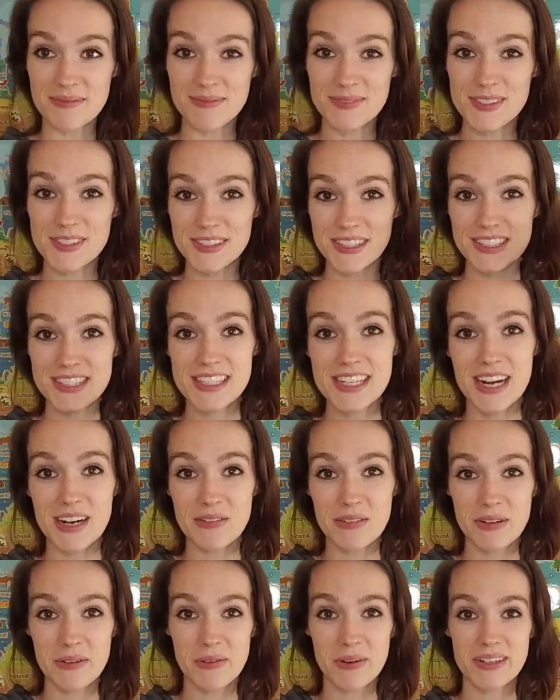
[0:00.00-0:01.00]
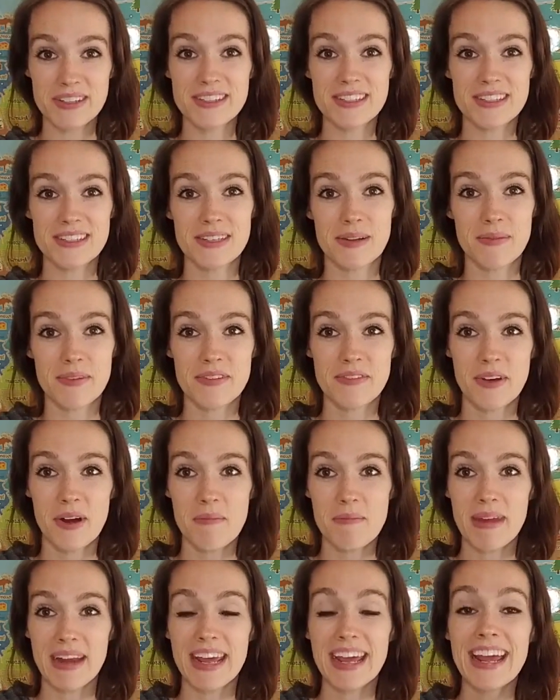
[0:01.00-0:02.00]
So let's talk reward systems for a
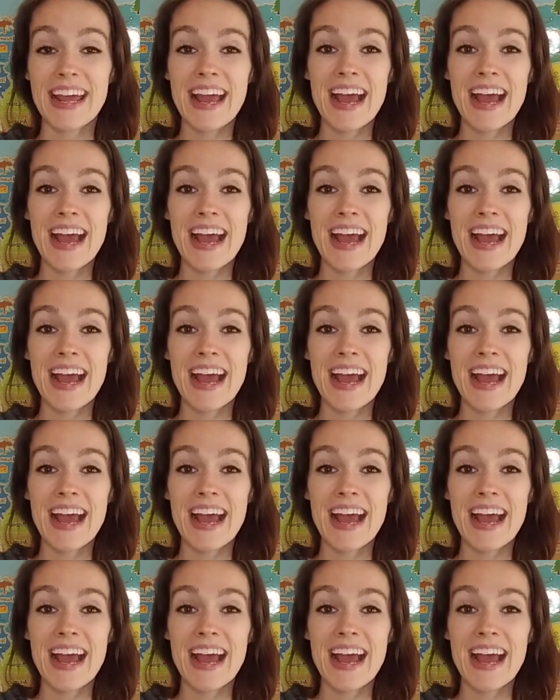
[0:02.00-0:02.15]
minute.